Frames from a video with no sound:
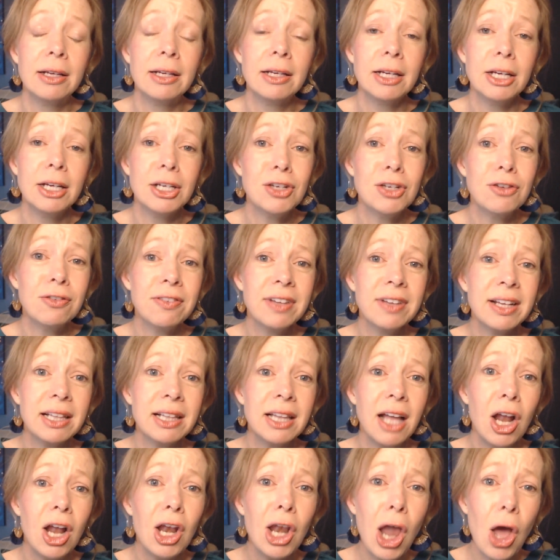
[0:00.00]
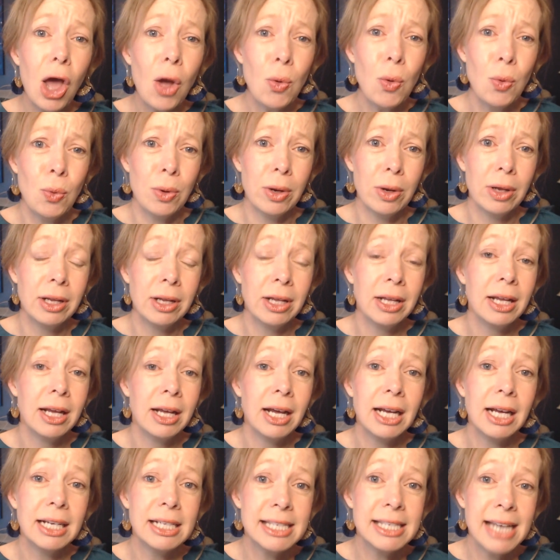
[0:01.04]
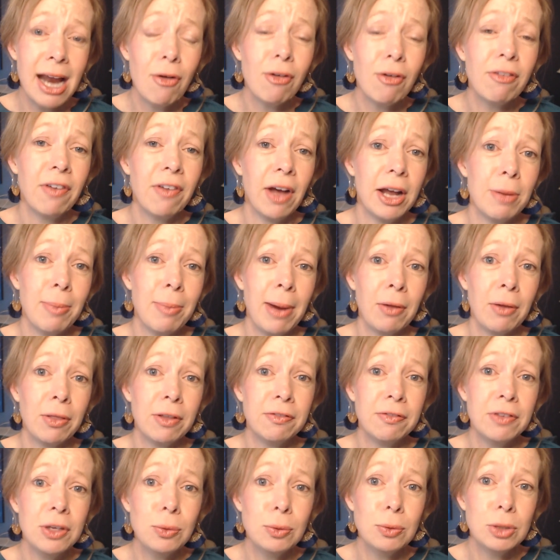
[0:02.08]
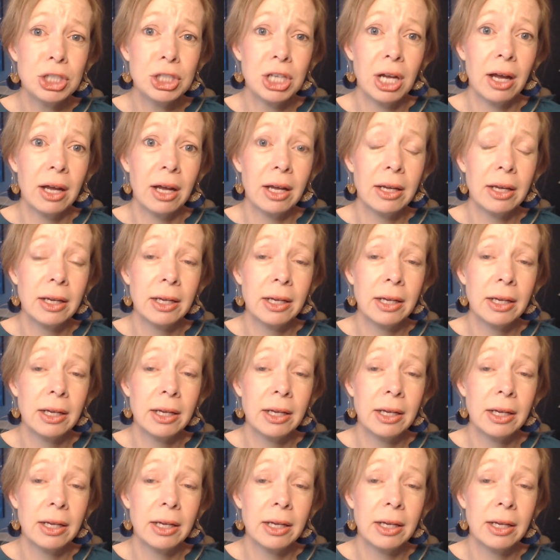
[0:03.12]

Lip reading: And you feel alone and terrified about the future.